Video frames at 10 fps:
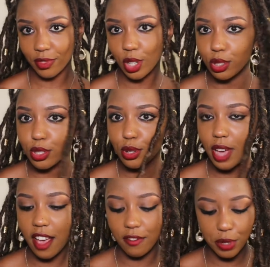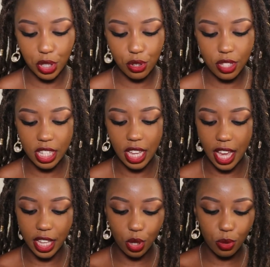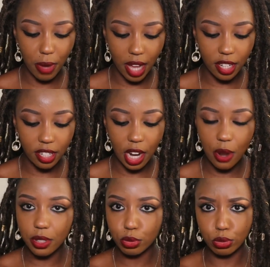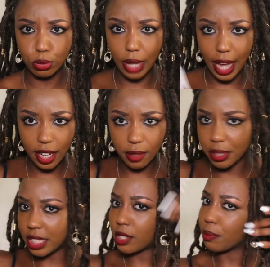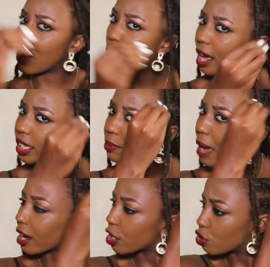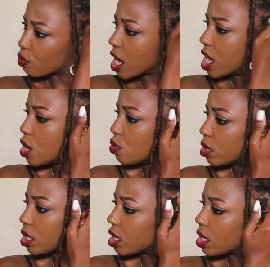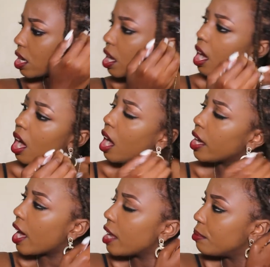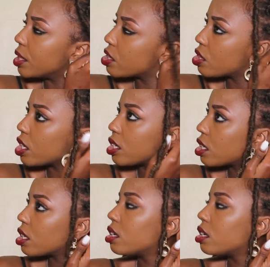Also, I have been using a yellow background. Ooh, I had missed my white background. I had missed it.